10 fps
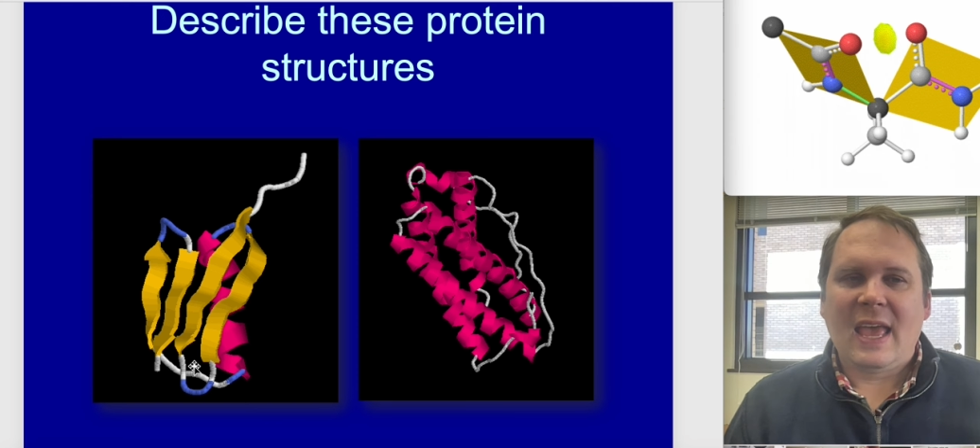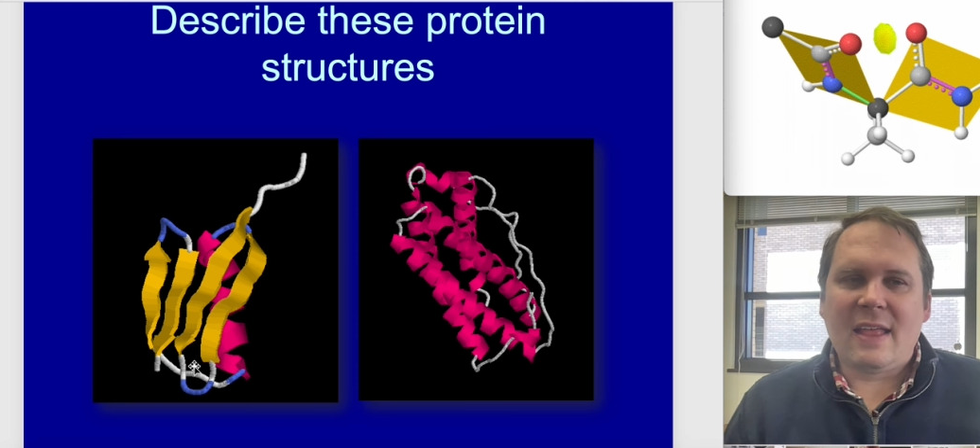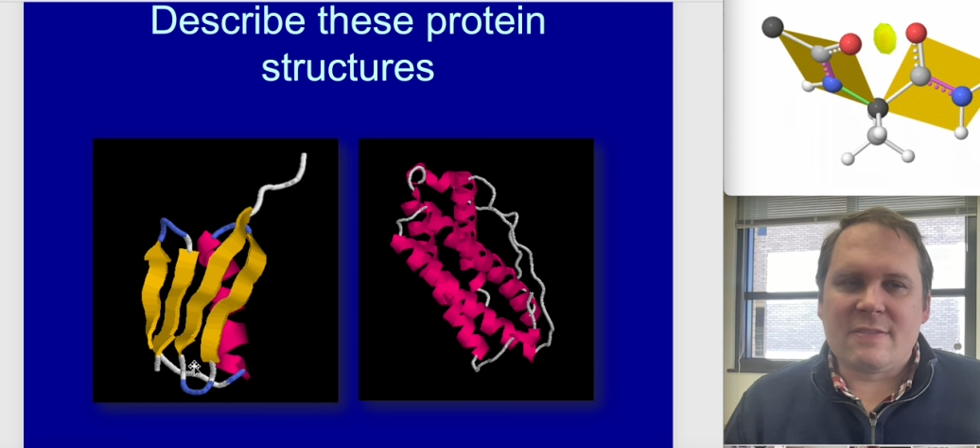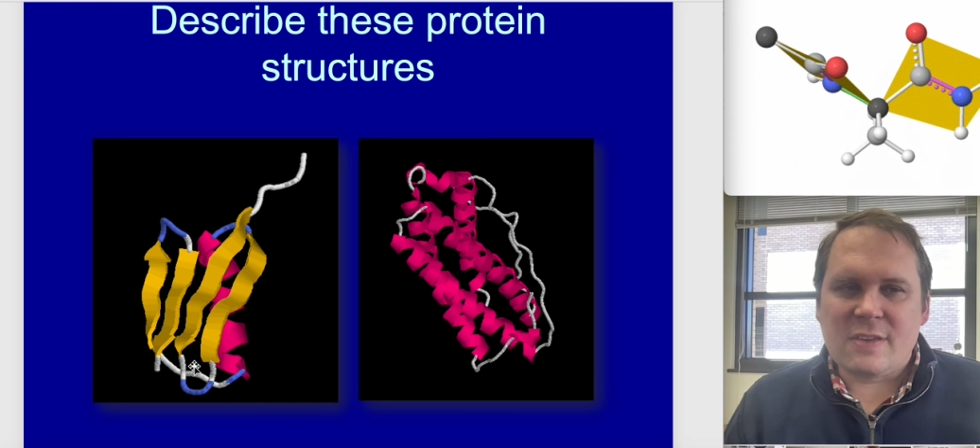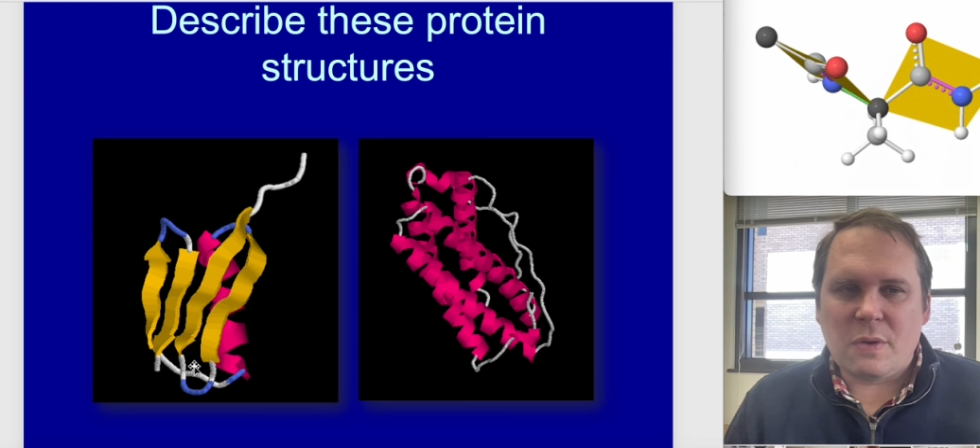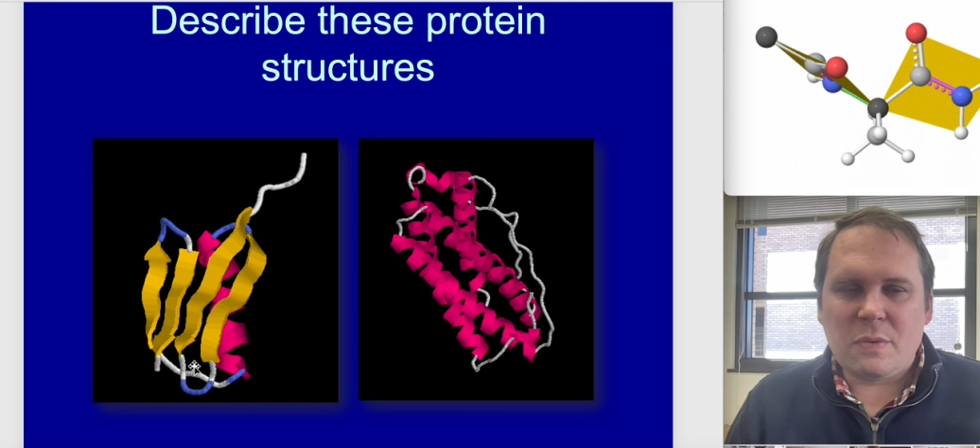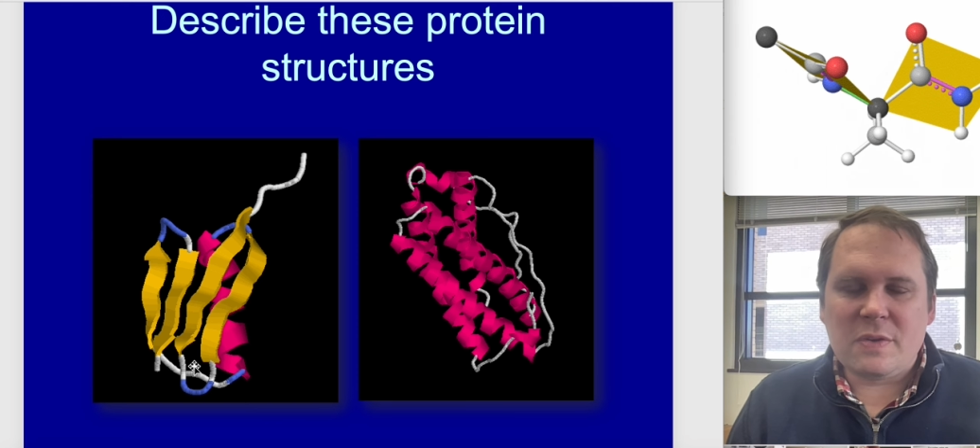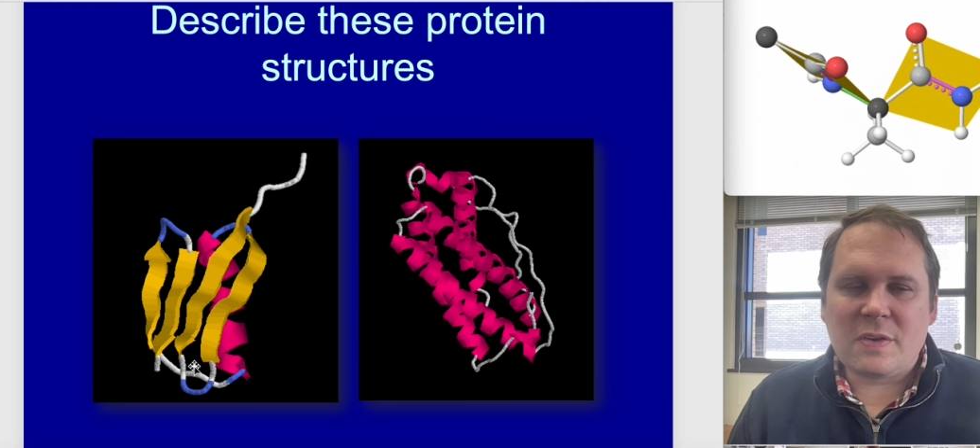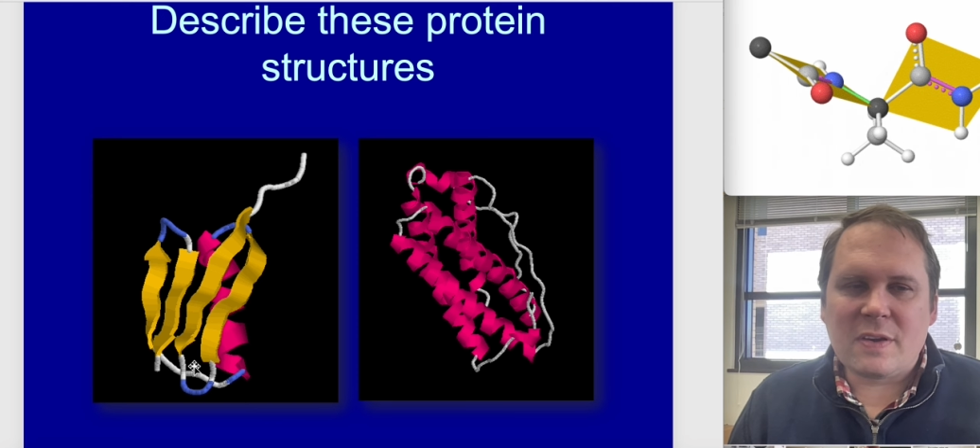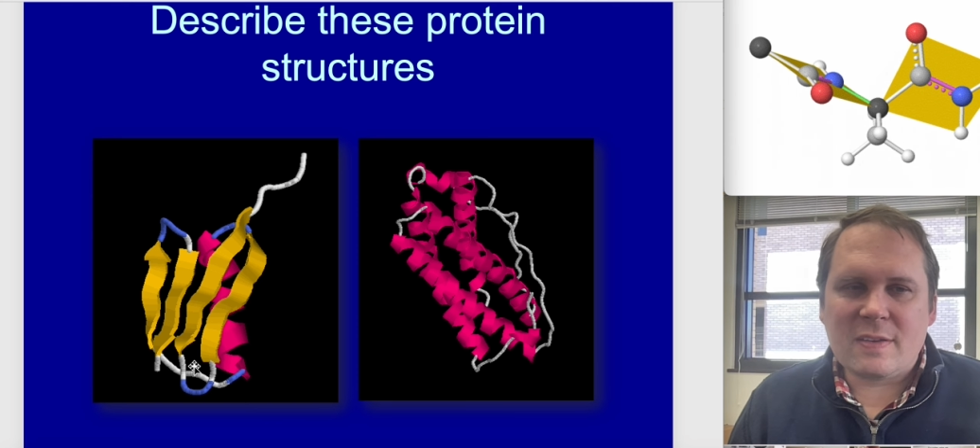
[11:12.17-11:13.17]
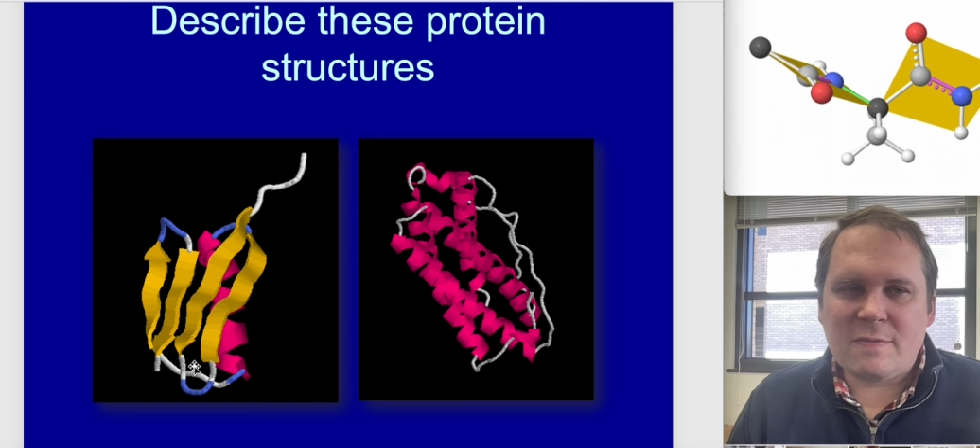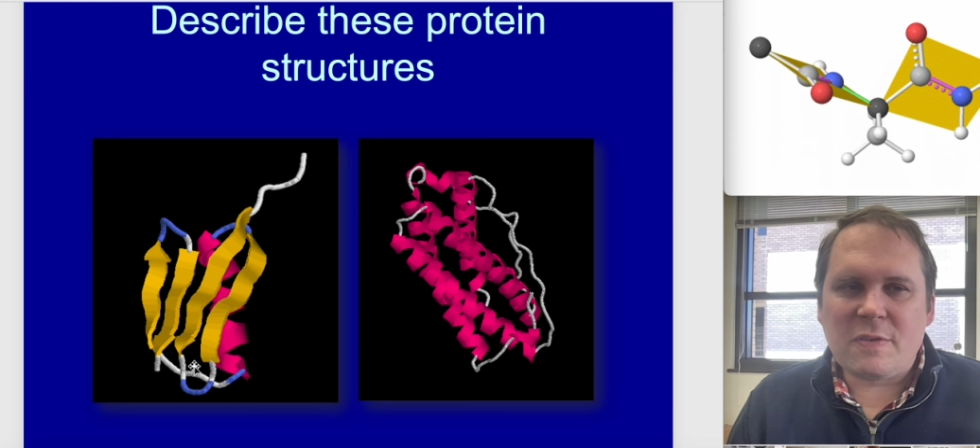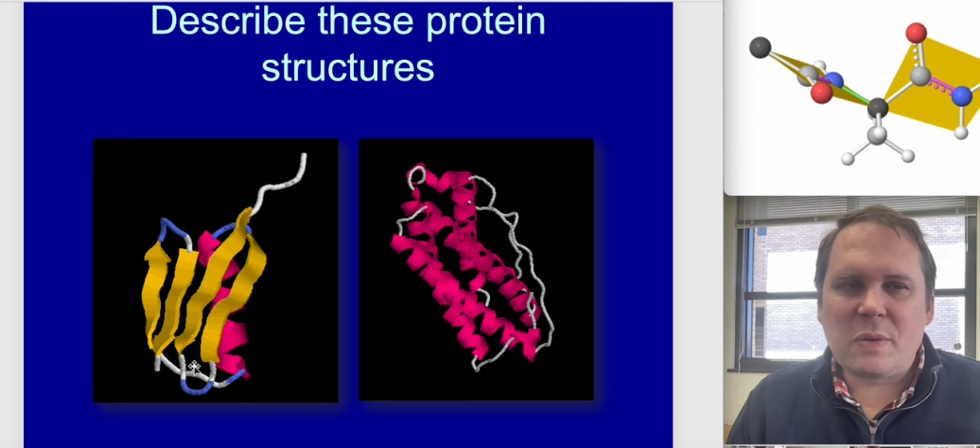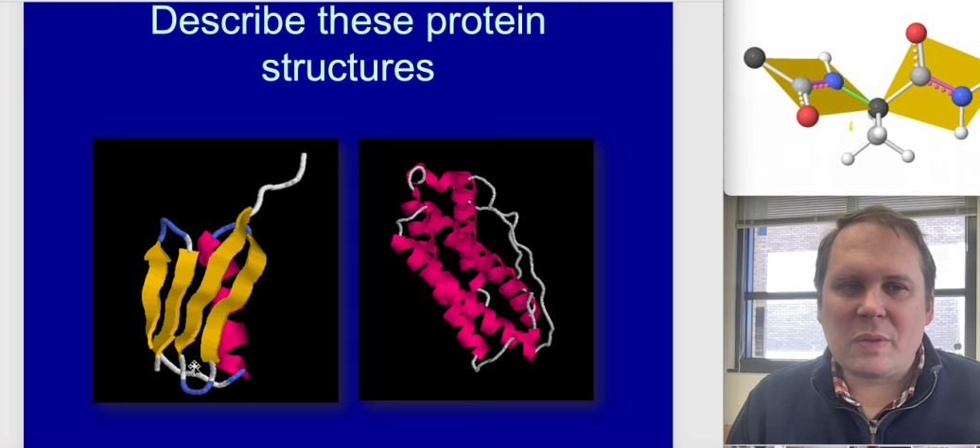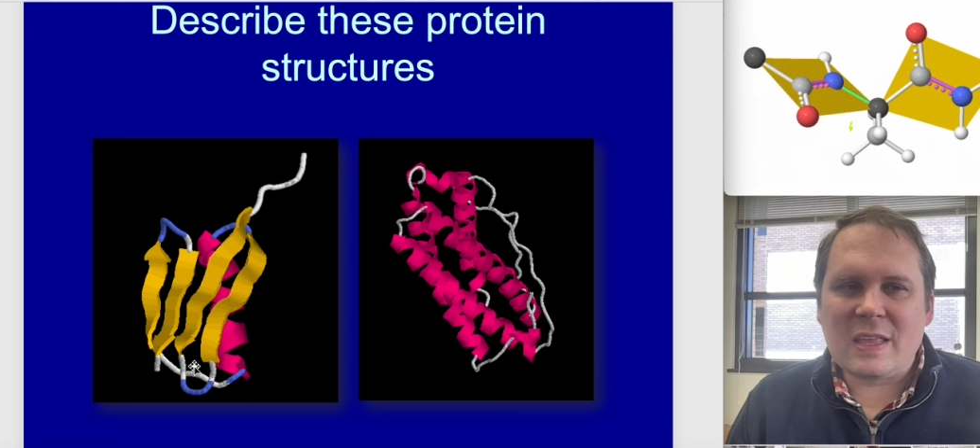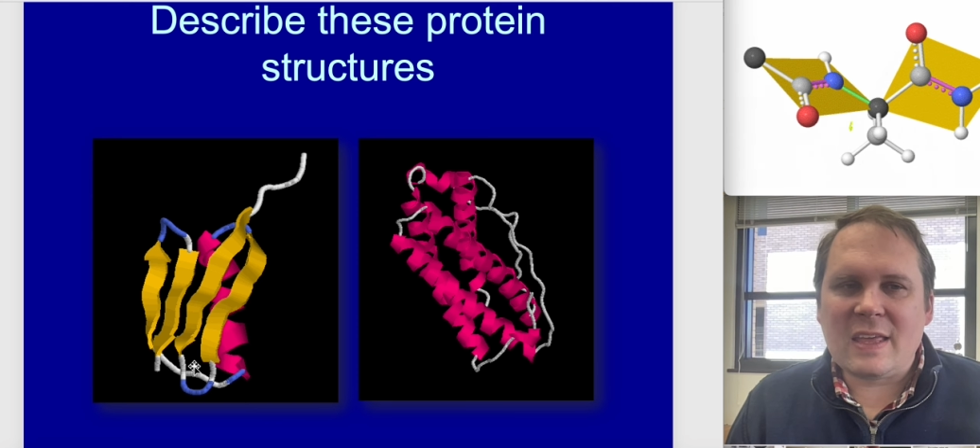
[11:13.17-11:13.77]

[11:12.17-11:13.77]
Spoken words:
And so you're frequently